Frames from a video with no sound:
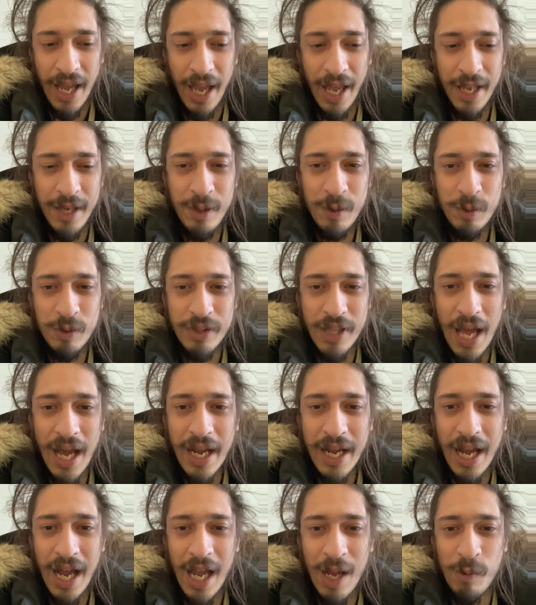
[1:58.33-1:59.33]
And dude,
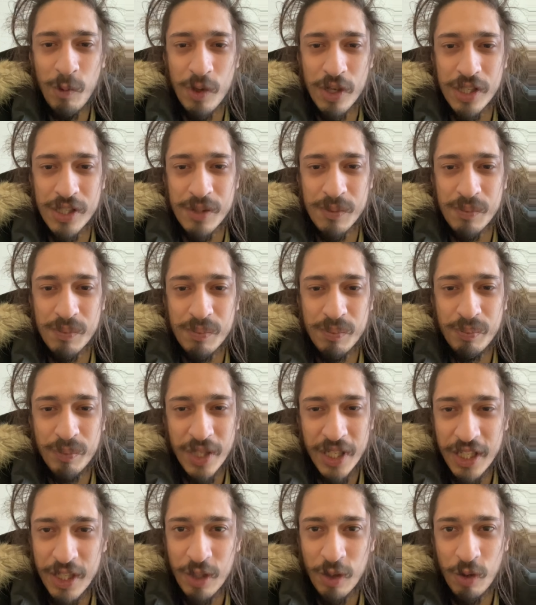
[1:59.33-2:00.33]
that guy was
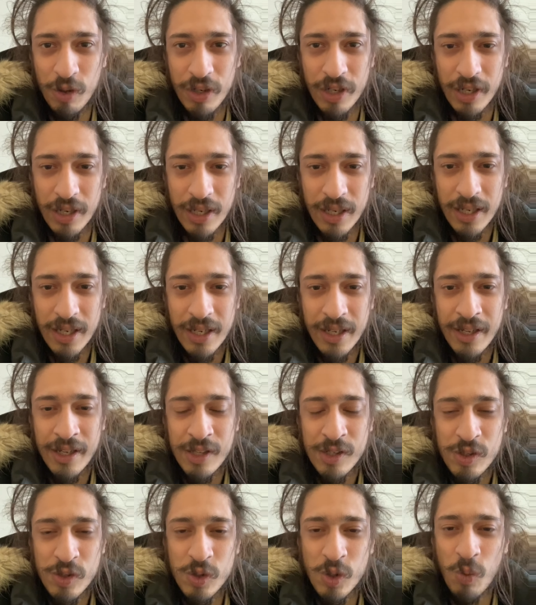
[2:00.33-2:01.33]
mediocre.
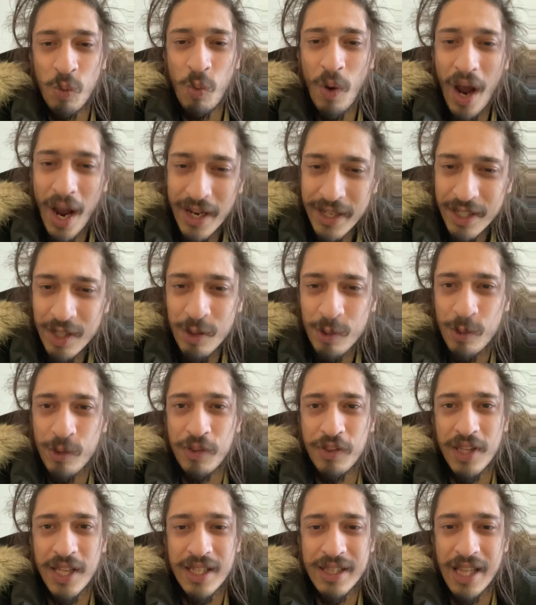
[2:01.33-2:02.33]
So why do you
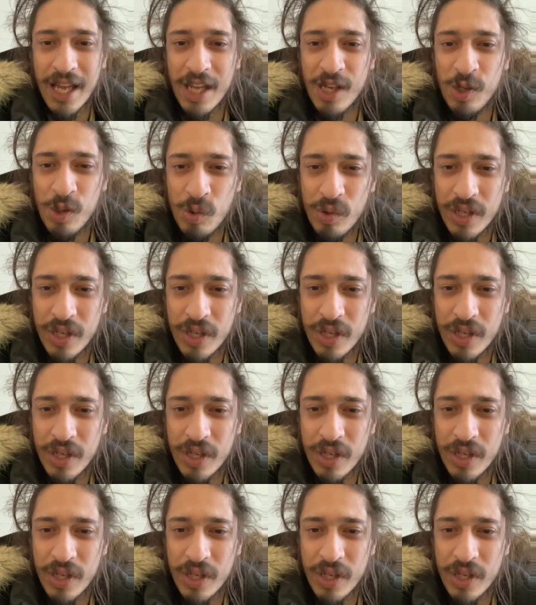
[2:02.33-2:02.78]
think that you